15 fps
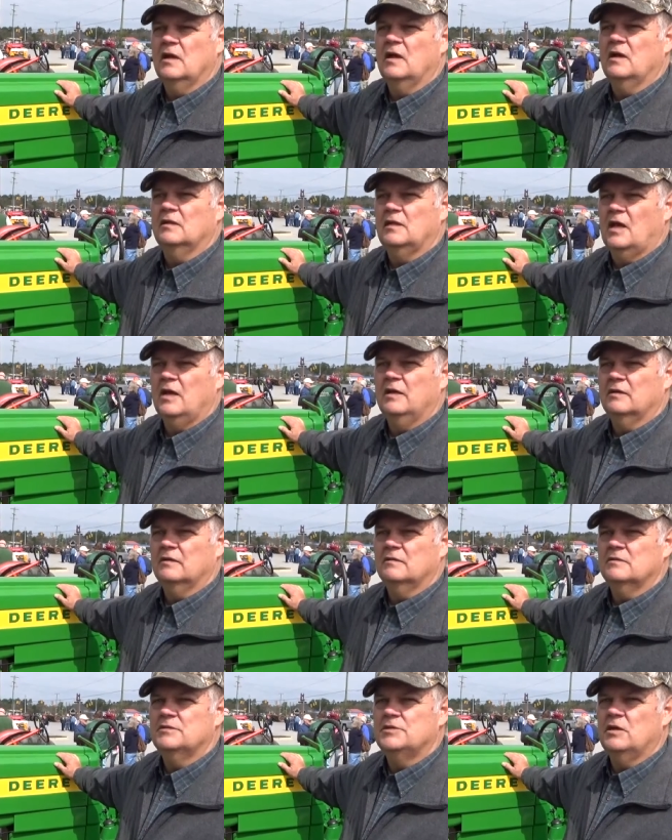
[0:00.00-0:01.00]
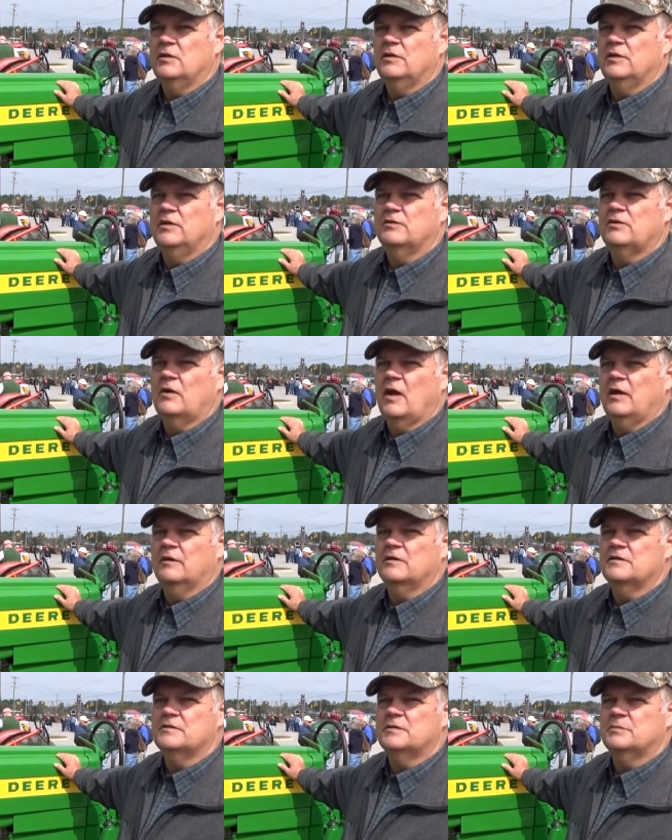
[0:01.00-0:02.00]
I like John Deere
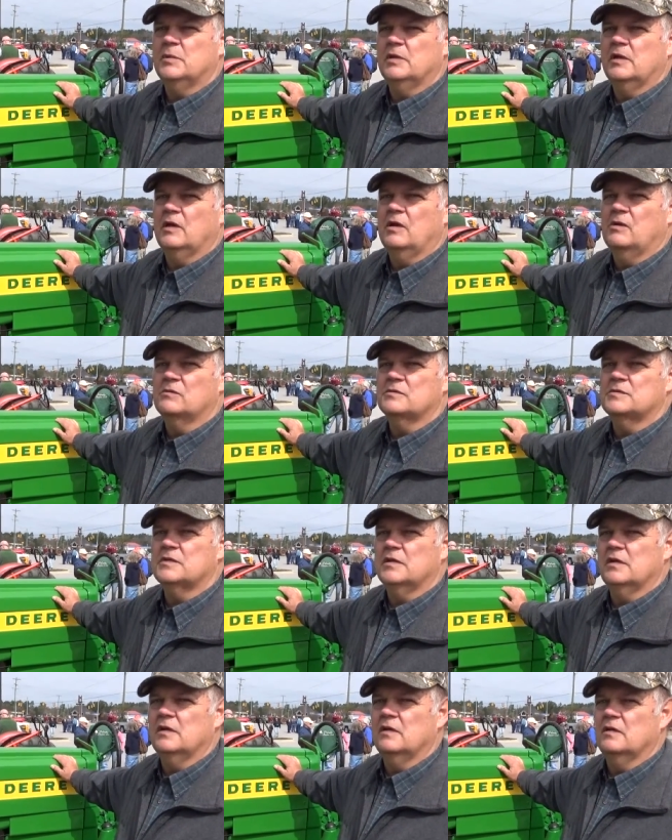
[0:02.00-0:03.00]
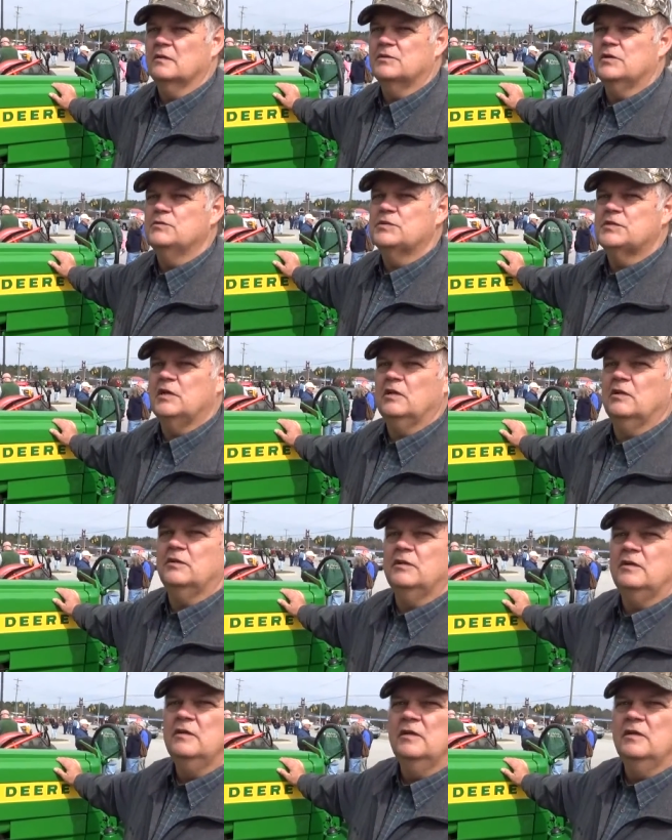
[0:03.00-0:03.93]
tractors because they are two-cylinder,